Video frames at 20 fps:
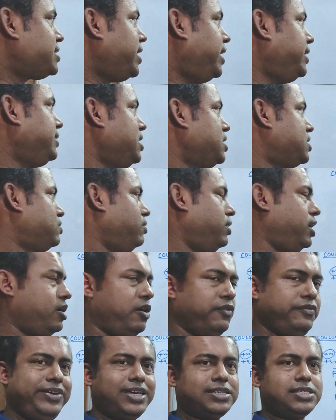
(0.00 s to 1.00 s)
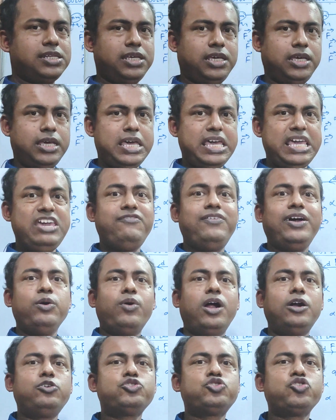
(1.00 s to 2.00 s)
sign, this one, obviously, if I
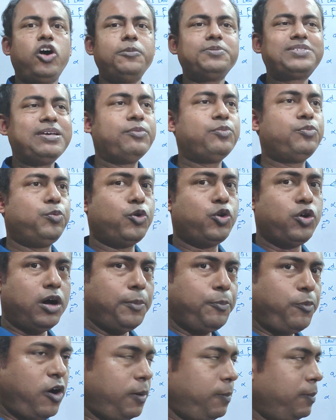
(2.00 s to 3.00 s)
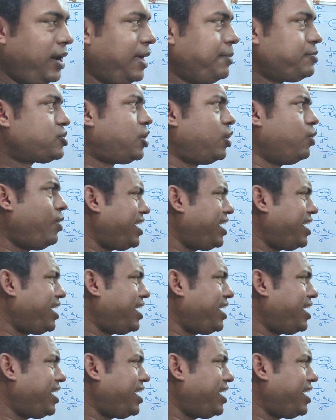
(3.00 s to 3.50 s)
want to solve some problems or